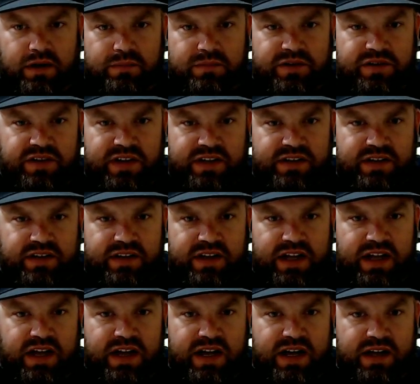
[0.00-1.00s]
Just like
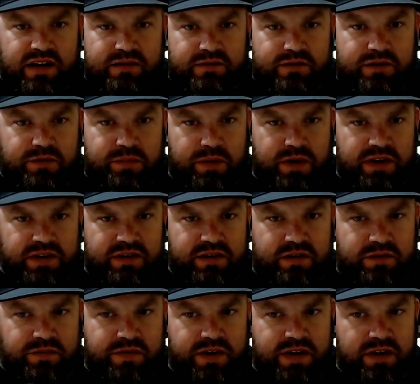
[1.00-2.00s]
today, I had a response on
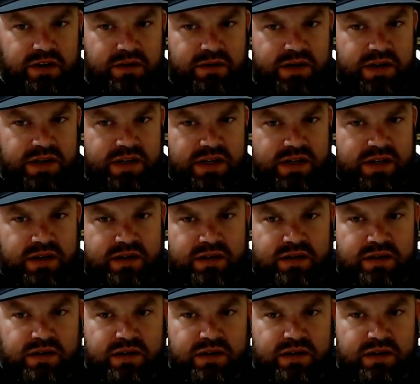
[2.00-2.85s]
a video I did